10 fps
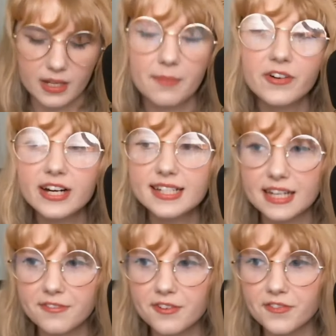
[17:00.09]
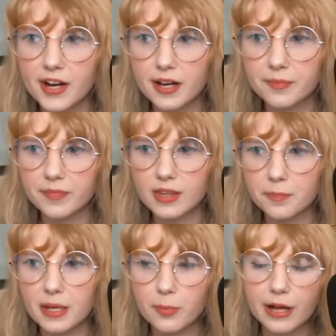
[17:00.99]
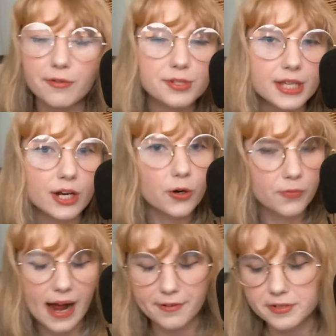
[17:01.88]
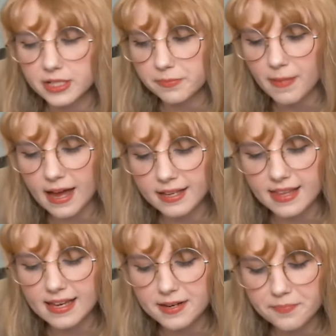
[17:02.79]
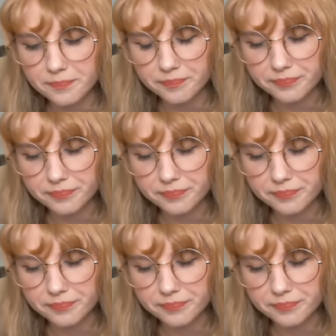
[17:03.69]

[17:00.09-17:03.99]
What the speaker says: I'm very different from the people I was like around back then.